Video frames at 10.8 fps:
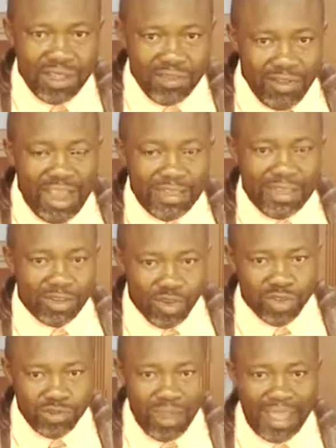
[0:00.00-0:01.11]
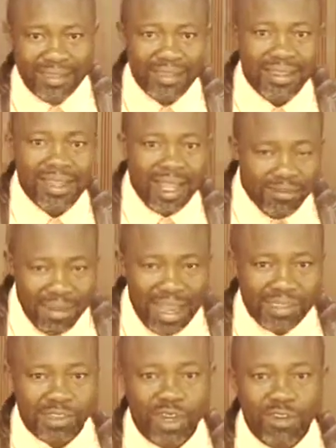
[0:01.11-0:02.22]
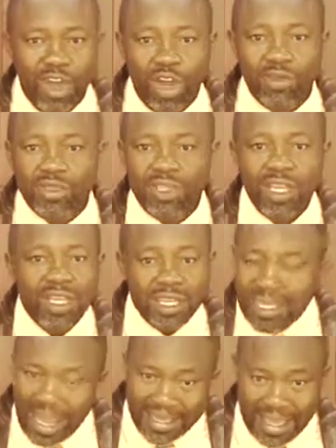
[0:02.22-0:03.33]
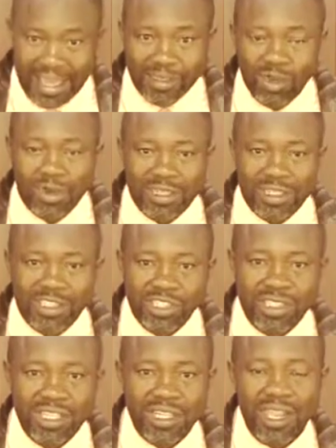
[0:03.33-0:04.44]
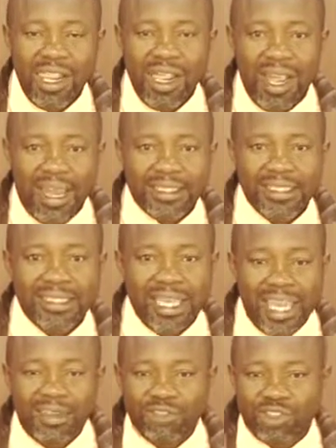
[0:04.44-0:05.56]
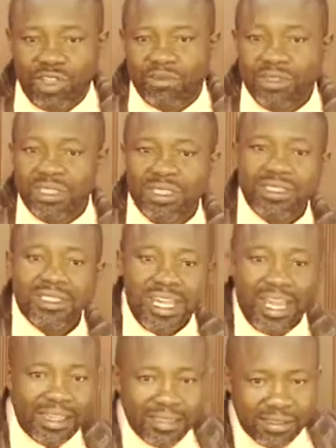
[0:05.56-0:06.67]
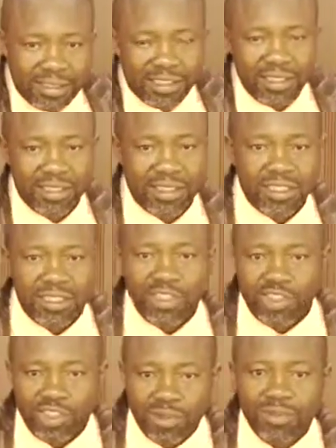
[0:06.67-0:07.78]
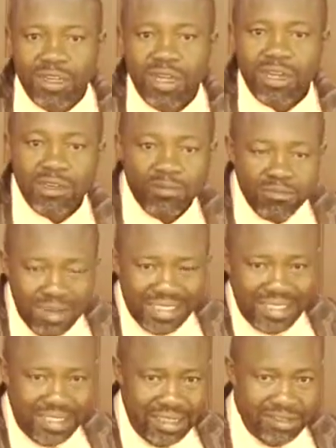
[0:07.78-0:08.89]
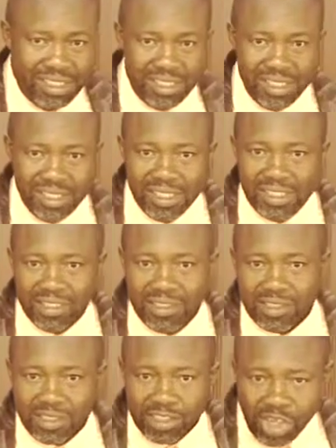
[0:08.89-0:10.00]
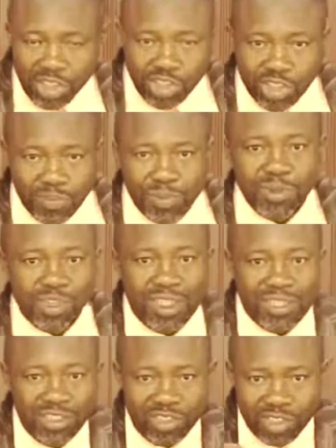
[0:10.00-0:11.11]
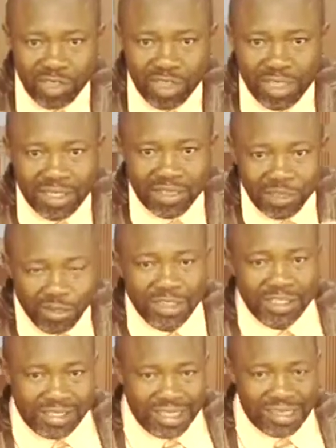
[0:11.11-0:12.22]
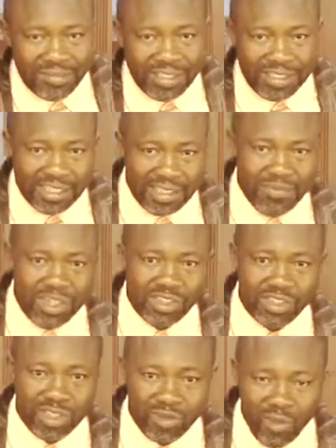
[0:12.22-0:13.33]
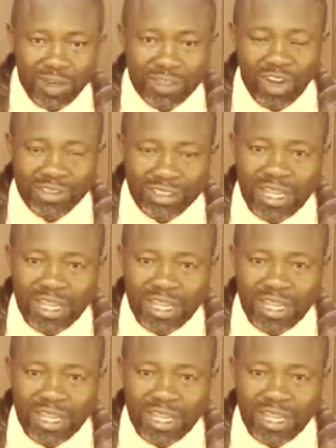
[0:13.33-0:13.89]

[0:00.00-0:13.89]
right? A good man, a master of a house, again going on a journey, and he gave some talents, some monetary contributions to three servants, as he mentioned. One got